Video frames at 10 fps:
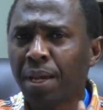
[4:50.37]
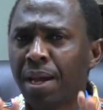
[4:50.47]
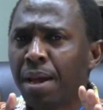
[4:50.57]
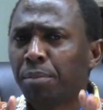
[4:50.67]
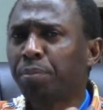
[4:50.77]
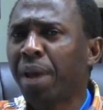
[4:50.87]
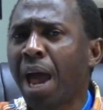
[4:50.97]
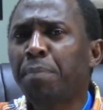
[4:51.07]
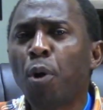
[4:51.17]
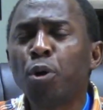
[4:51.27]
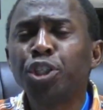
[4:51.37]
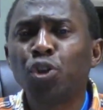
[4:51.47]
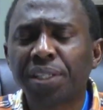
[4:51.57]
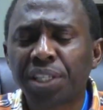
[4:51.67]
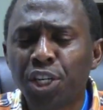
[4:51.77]
But may I point
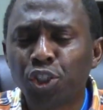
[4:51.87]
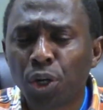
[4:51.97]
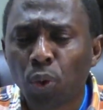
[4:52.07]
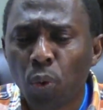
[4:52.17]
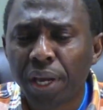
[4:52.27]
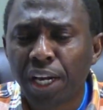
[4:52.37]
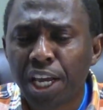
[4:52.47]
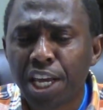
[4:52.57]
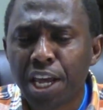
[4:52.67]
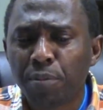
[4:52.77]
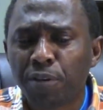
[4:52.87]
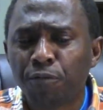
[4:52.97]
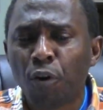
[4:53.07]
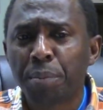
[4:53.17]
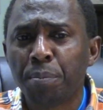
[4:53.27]
your attention quickly here
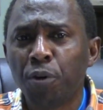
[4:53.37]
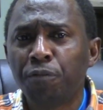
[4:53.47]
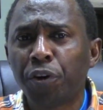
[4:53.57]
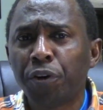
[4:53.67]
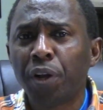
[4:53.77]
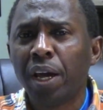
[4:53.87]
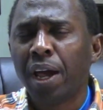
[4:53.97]
before I move on?